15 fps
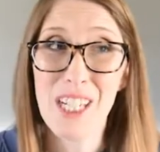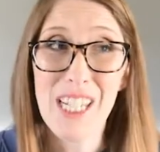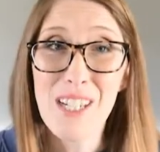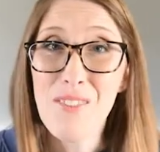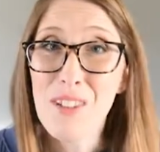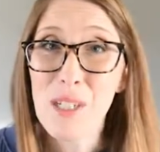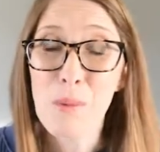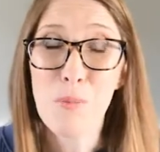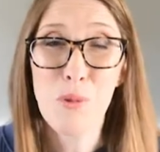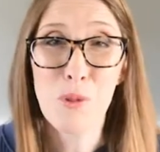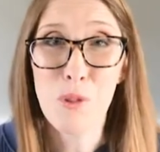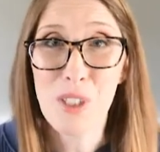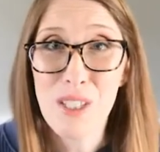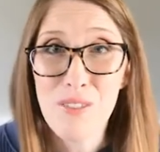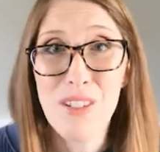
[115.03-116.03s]
even a
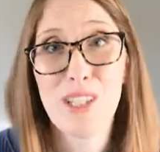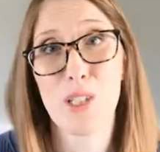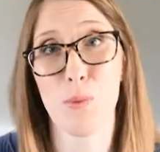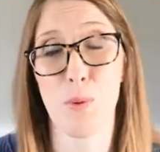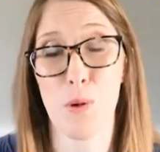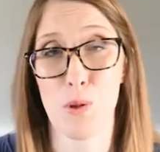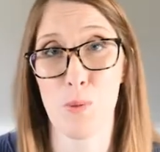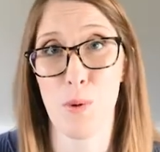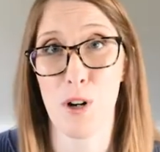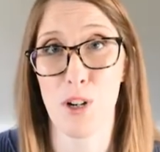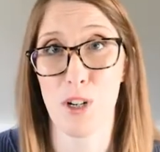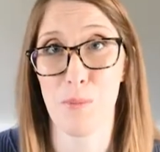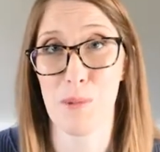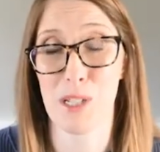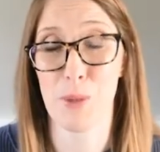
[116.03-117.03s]
previous
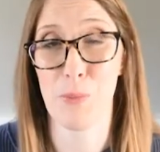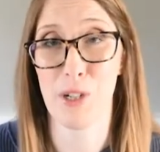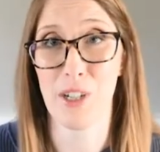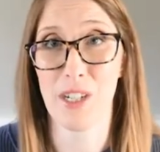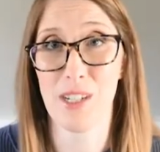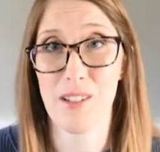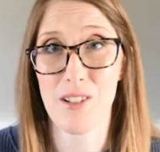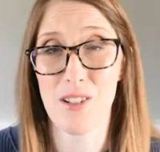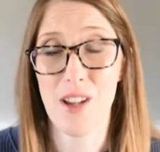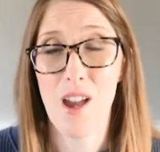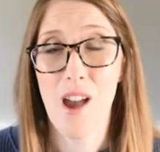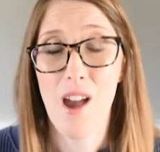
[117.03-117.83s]
postpartum experience.